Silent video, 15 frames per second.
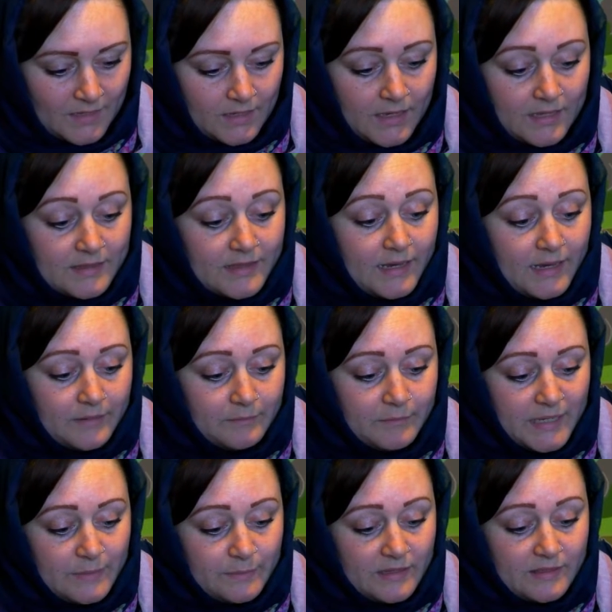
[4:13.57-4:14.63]
And that
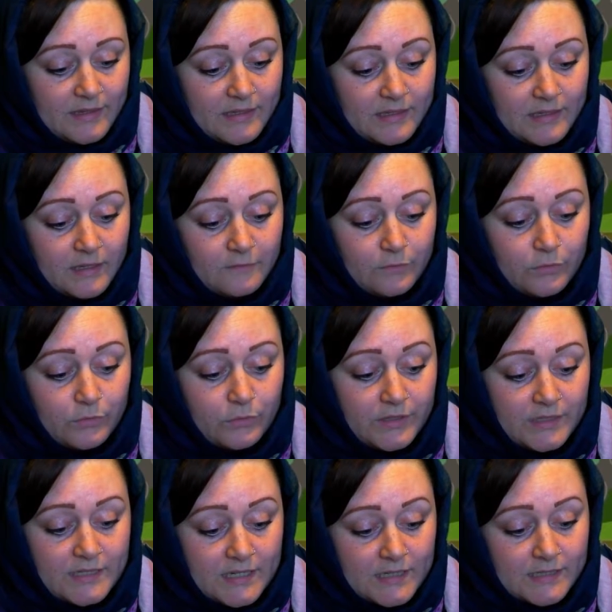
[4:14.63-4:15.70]
made me think of all the
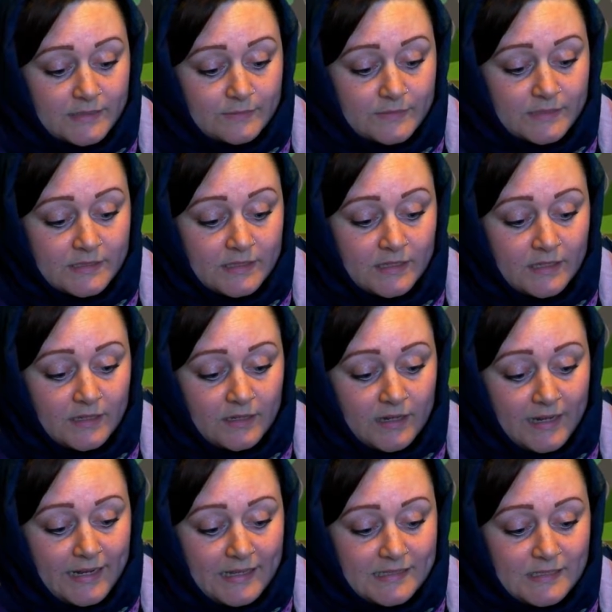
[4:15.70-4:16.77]
times
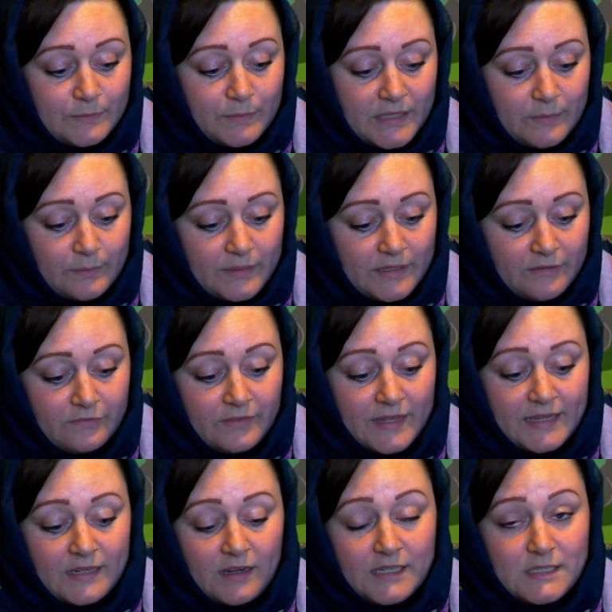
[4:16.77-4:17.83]
I asked people if
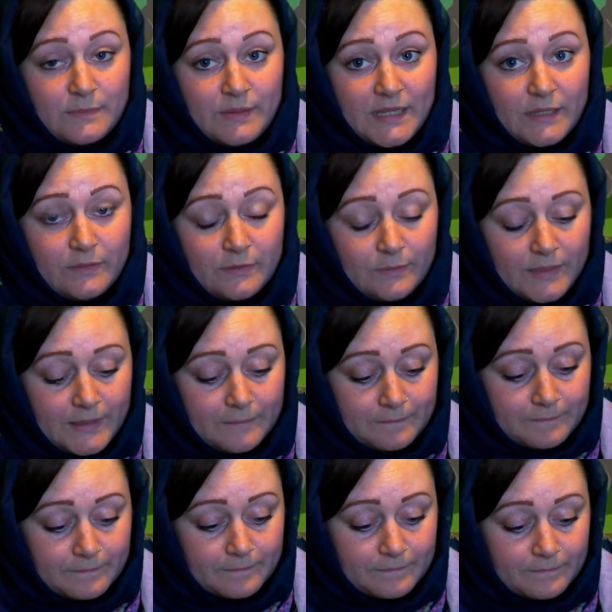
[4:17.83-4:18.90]
they'd like to play with me.
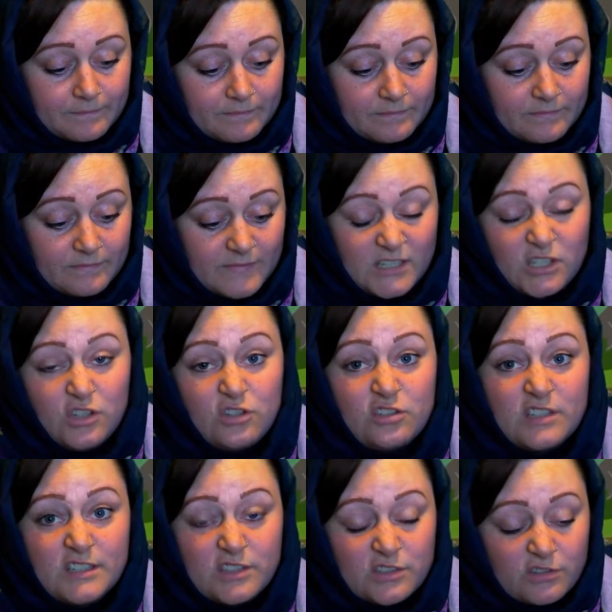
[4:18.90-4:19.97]
They'd
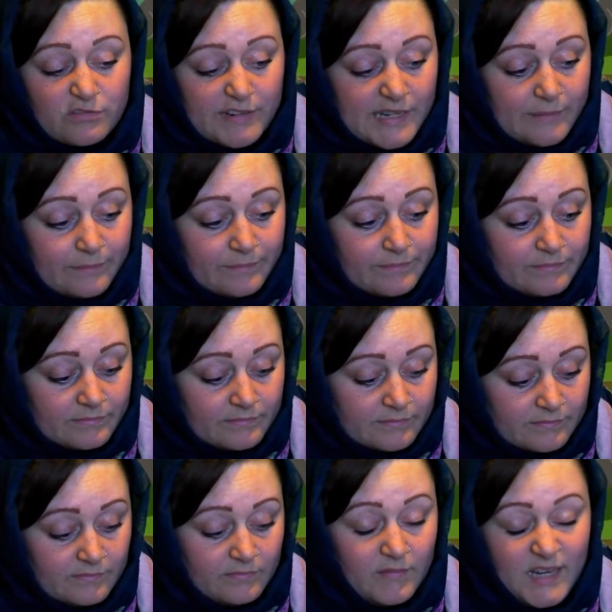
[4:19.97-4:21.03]
usually scream
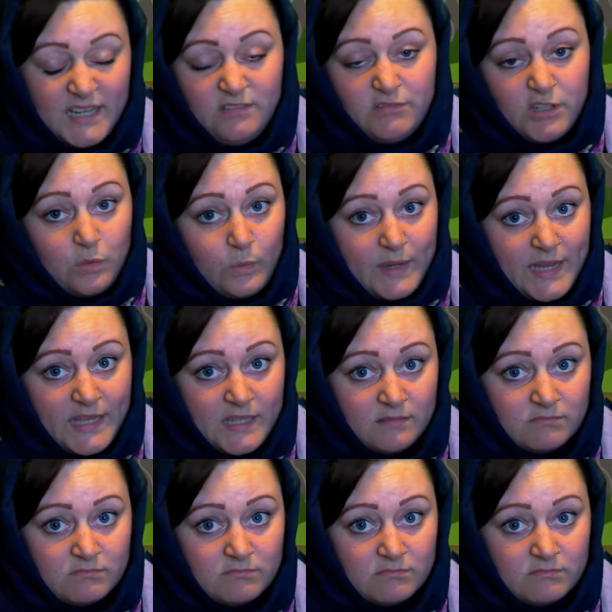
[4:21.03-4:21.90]
and run away